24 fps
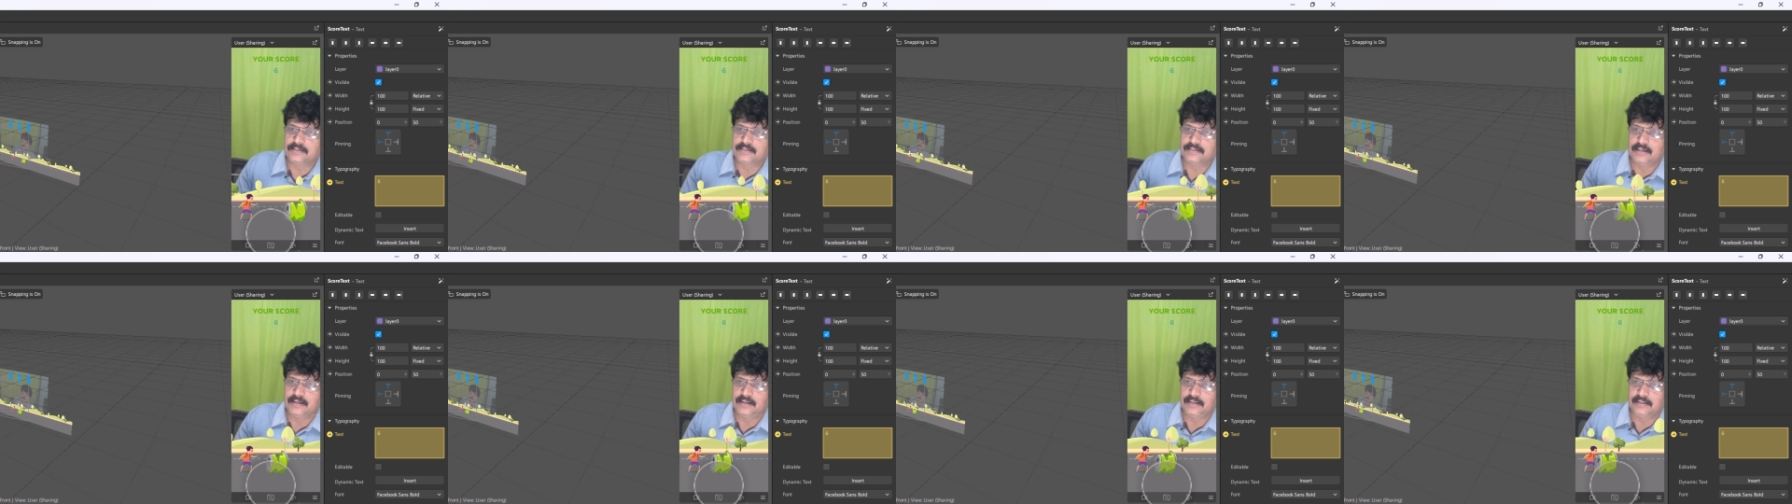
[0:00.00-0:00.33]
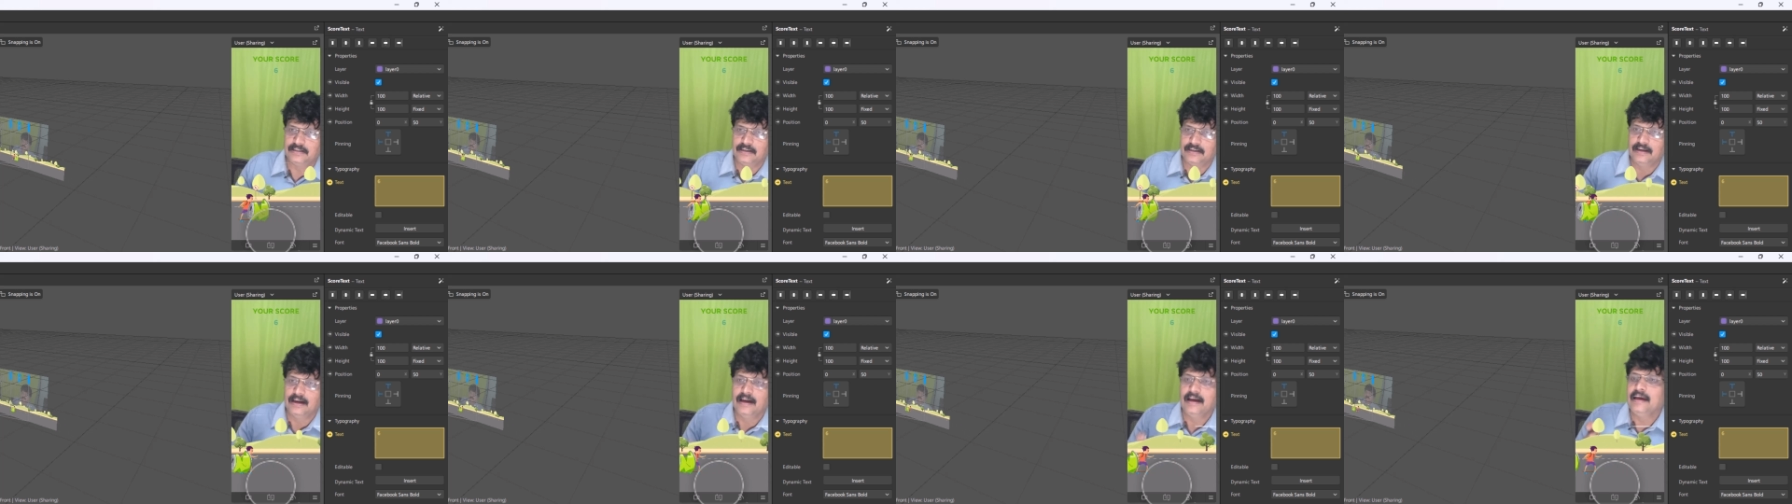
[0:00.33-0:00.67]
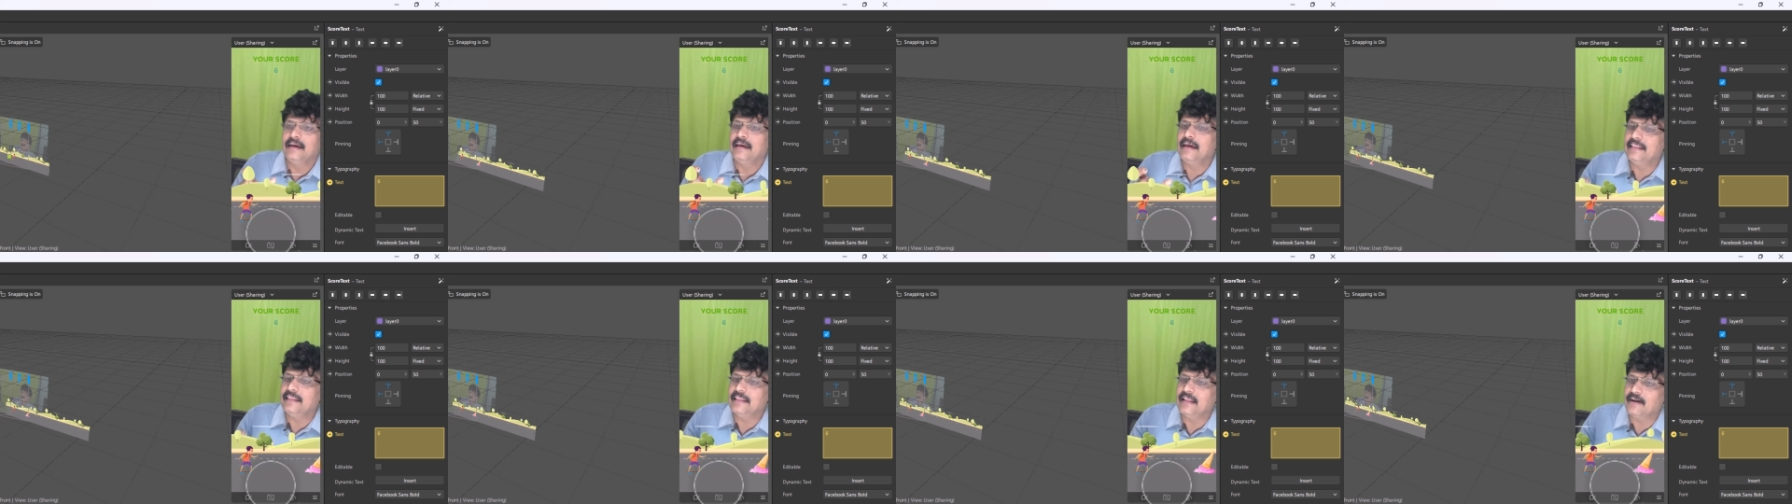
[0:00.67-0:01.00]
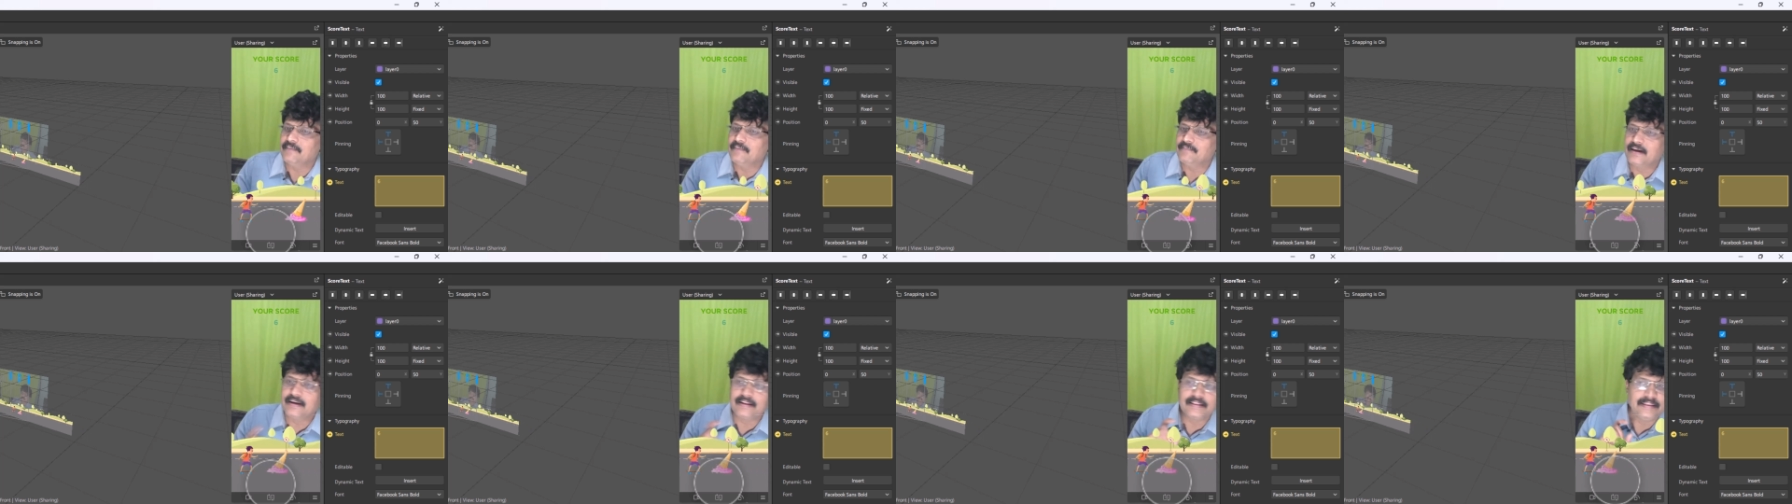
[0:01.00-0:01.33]
it in
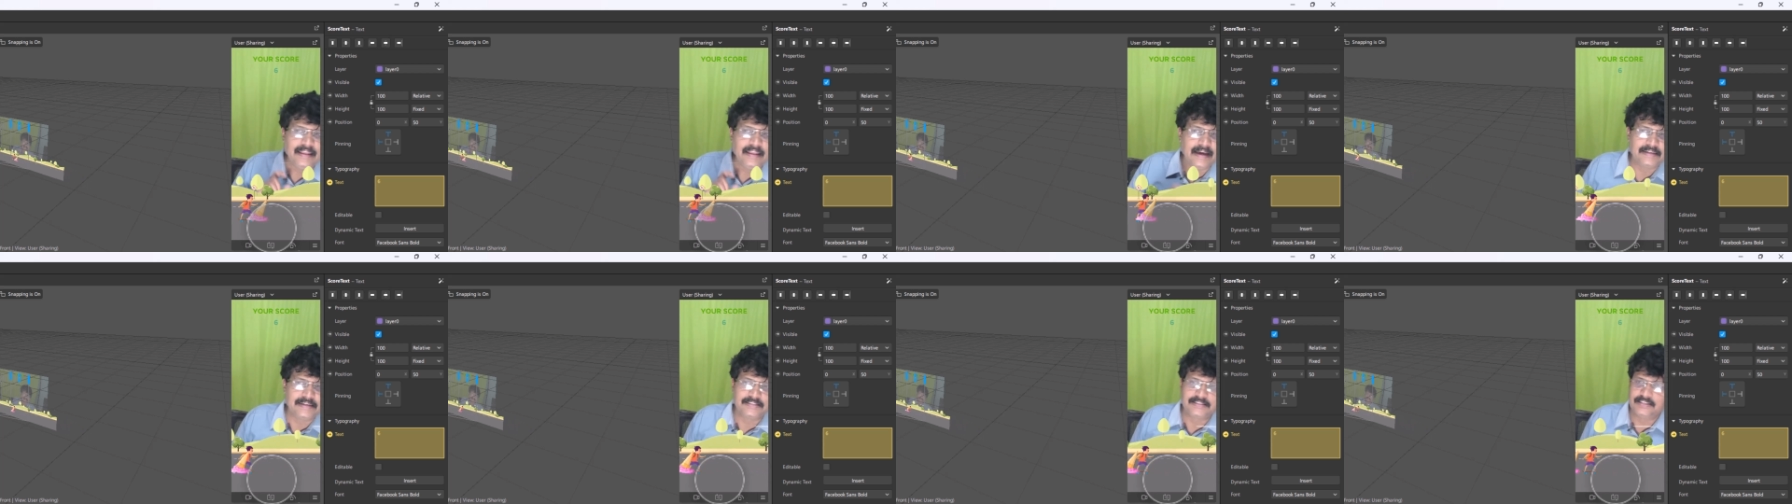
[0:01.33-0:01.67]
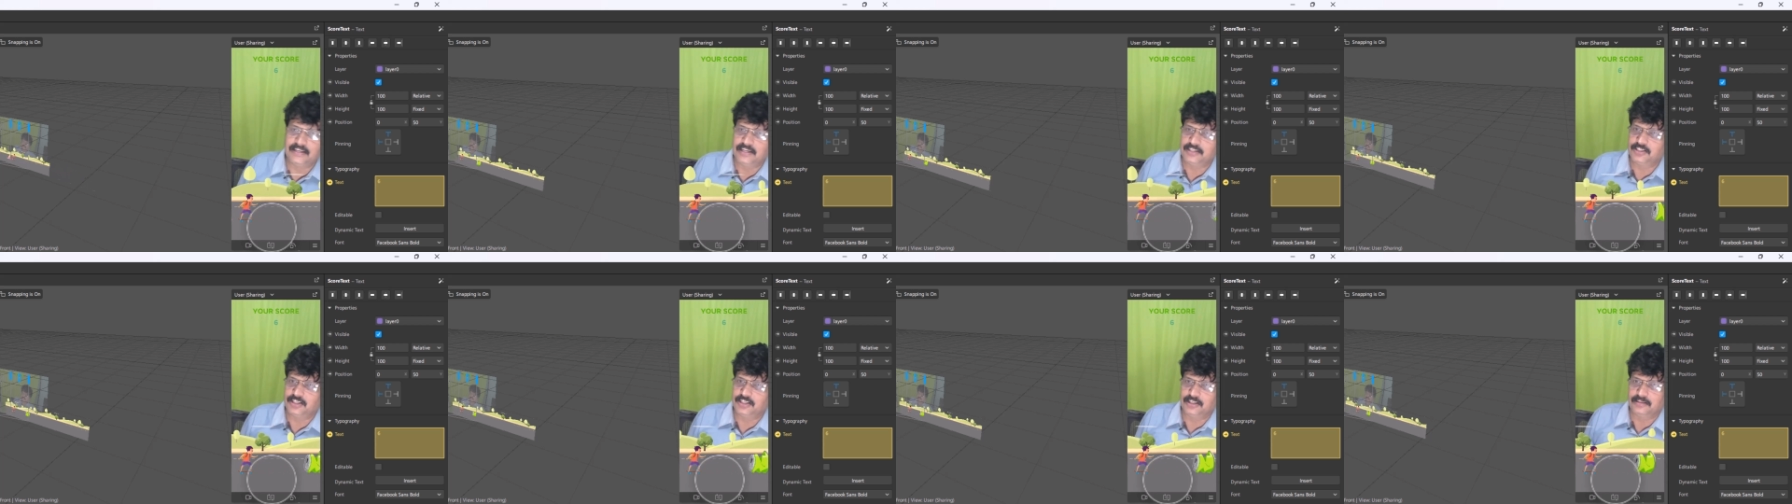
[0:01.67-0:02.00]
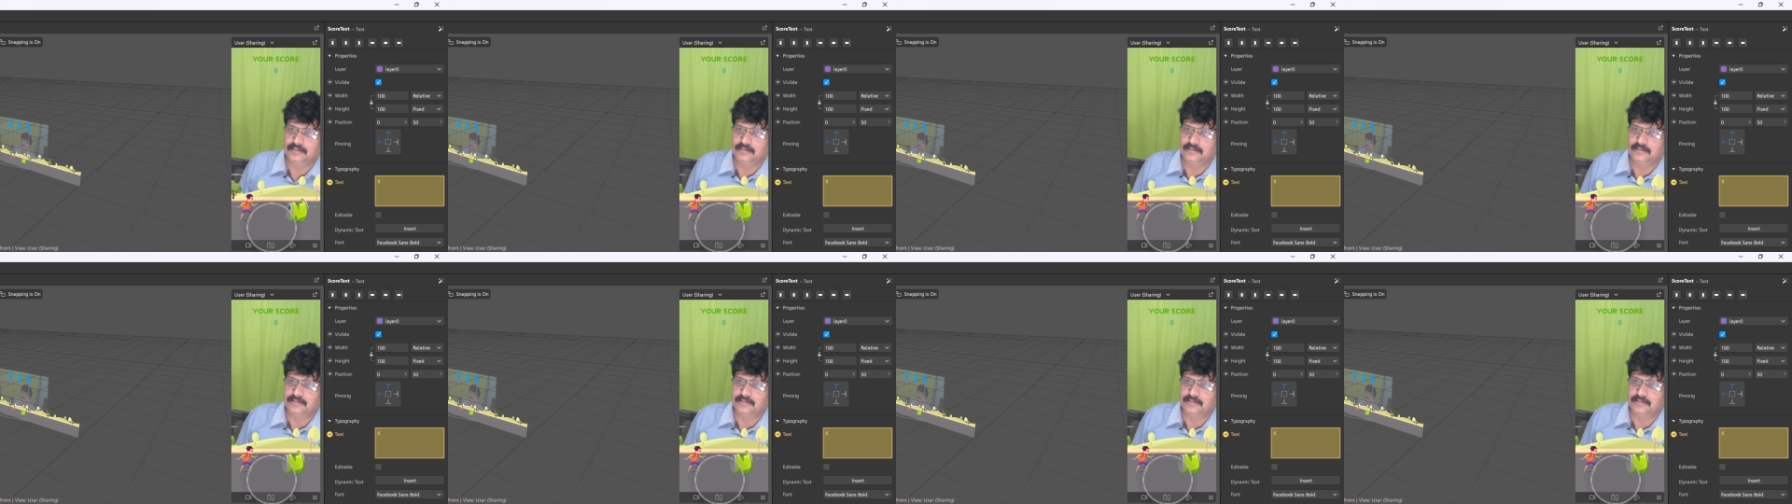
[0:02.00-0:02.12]
our next session.